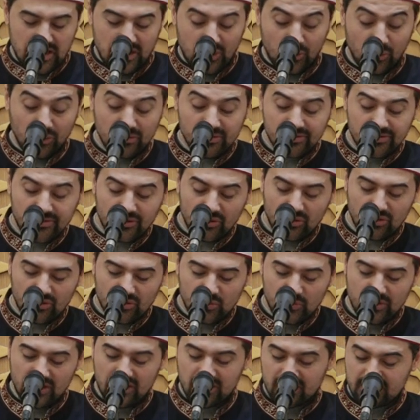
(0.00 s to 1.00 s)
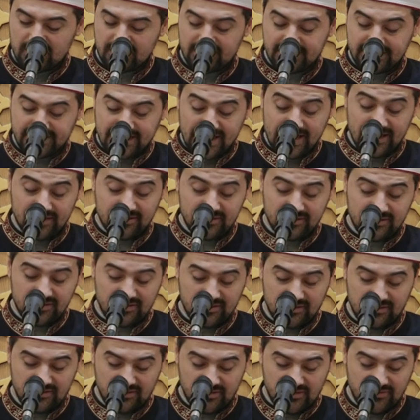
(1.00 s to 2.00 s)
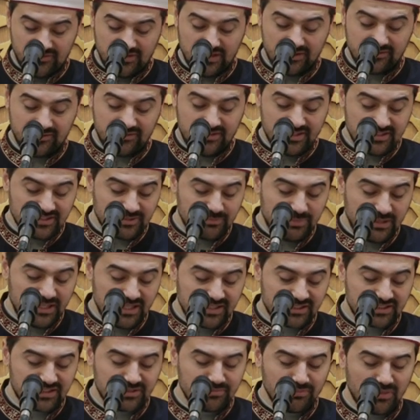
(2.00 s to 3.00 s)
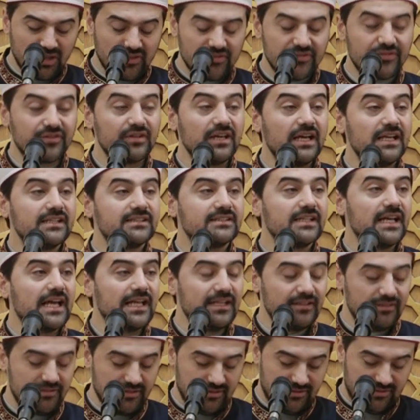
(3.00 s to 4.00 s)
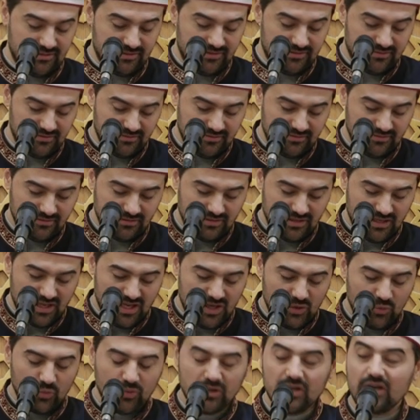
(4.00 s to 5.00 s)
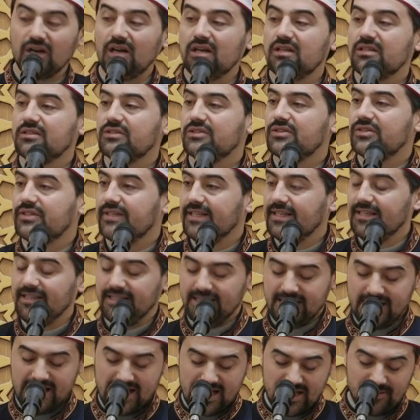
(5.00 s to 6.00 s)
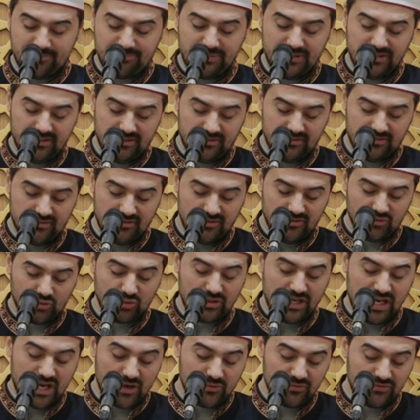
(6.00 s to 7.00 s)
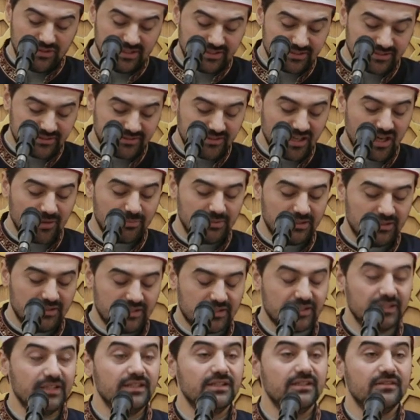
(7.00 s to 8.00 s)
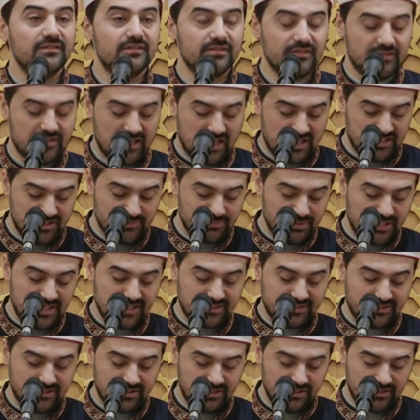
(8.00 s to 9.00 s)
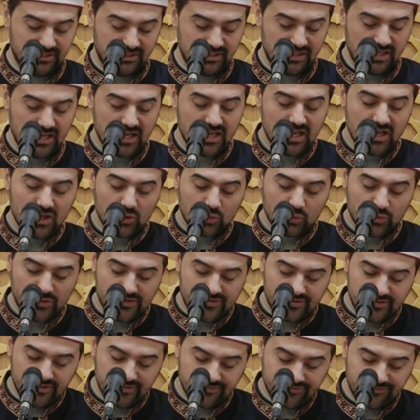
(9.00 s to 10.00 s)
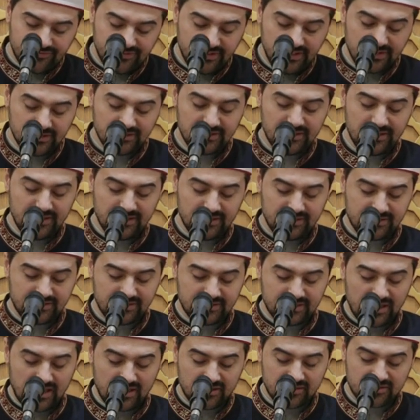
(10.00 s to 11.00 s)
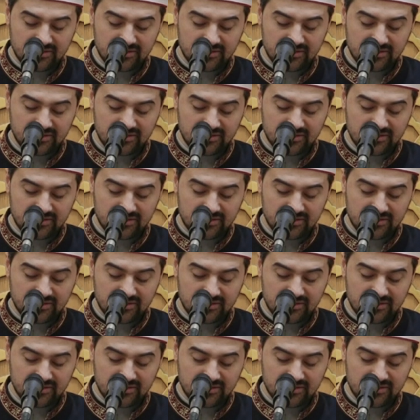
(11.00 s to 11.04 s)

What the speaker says: Although we are sad that this blessed month has ended, we are really happy to have this double Eid and blessing with the feelings